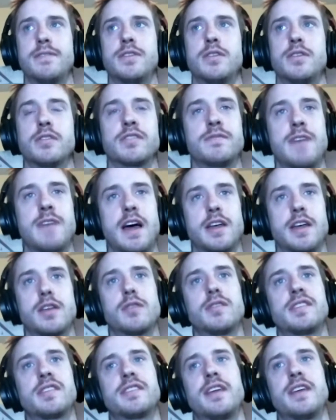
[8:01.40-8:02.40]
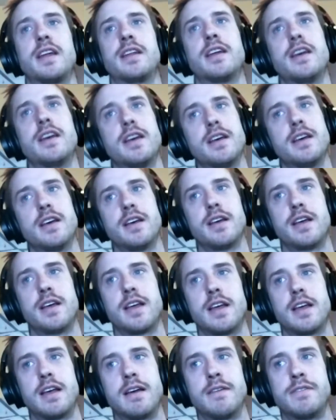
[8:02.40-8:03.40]
those values, then
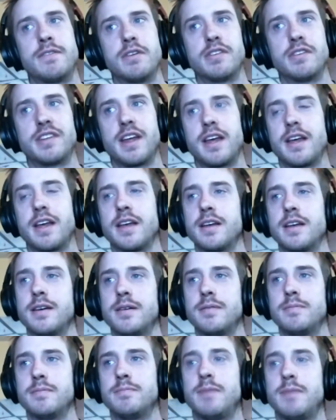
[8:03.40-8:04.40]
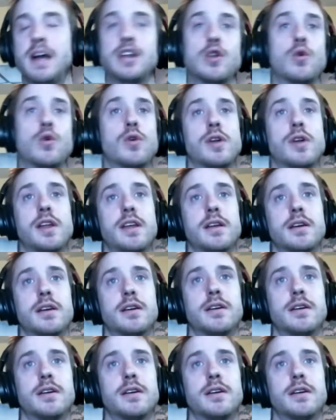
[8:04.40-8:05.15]
if there's a minority